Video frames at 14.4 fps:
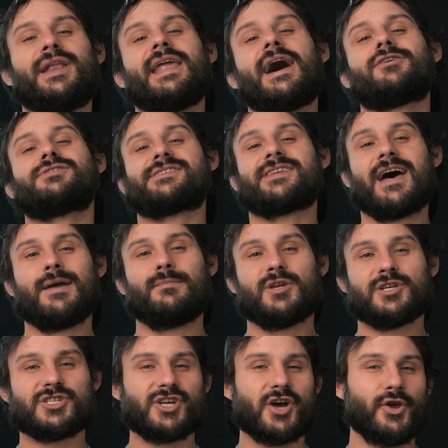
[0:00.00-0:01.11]
now it's time to
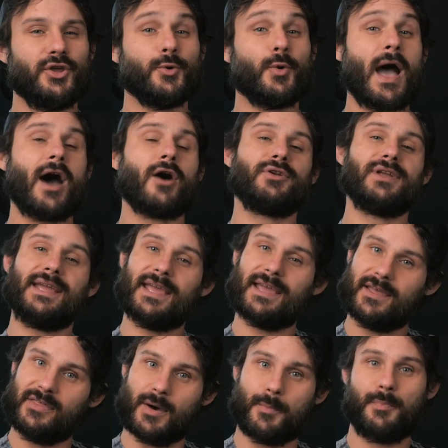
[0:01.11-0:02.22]
show you how to get
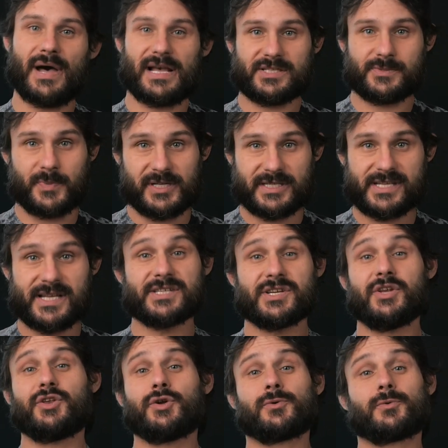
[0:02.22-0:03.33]
in the best
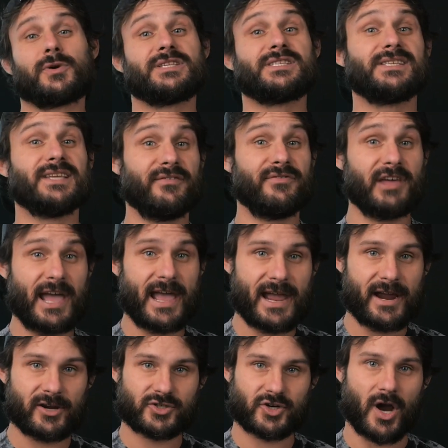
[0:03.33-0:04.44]
position to receive the
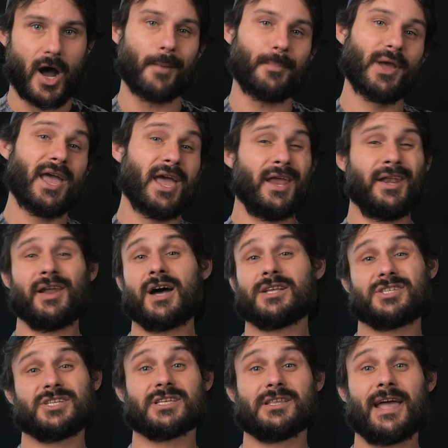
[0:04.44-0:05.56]
airdrop, not
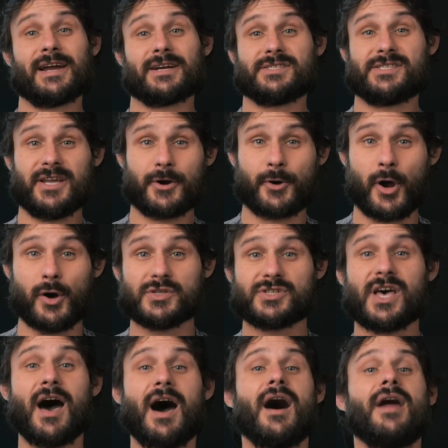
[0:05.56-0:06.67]
just Layer Zeros,
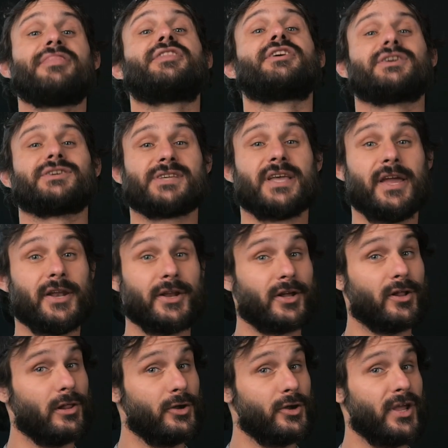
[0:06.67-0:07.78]
others
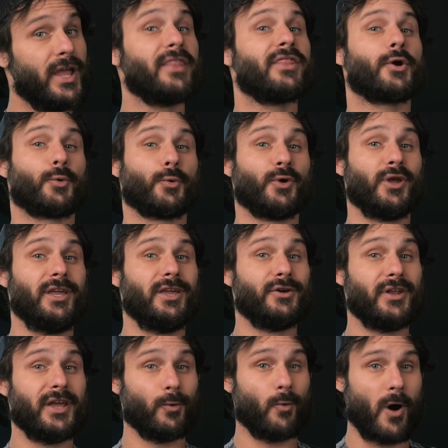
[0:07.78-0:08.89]
including the
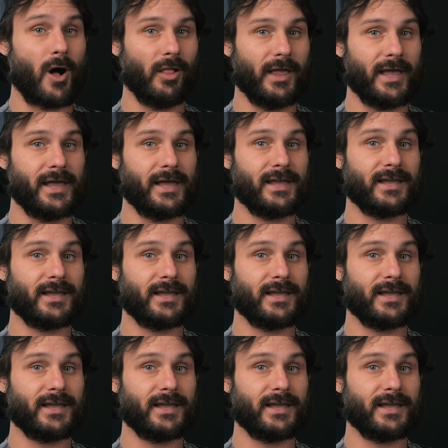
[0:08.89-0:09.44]
Reunit wallet.